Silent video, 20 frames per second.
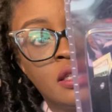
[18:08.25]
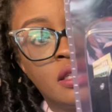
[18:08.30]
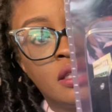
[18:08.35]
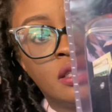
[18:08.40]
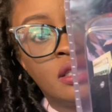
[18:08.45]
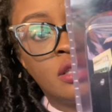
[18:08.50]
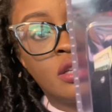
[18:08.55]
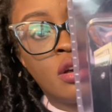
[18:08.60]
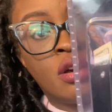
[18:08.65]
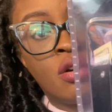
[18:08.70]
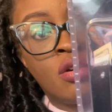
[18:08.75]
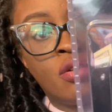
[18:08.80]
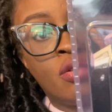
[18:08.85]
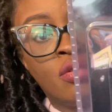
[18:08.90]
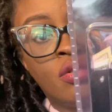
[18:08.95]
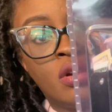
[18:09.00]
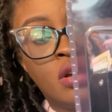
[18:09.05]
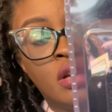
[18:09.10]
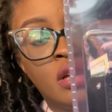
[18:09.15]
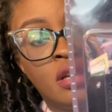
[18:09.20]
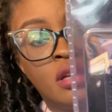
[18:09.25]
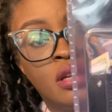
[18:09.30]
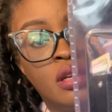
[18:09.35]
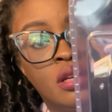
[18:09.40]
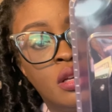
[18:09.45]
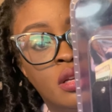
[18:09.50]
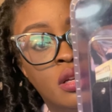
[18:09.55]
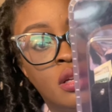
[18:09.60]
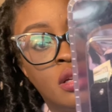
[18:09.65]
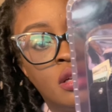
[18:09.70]
So
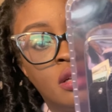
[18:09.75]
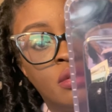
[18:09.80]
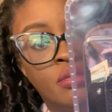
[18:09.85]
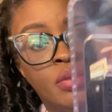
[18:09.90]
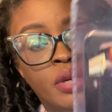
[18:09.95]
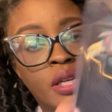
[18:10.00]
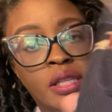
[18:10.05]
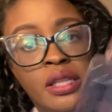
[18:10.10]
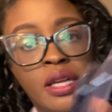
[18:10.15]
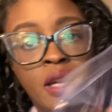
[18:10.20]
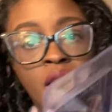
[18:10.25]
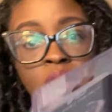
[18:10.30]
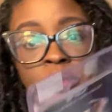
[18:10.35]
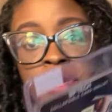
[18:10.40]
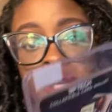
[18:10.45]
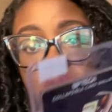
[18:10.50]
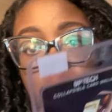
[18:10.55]
pick that up. He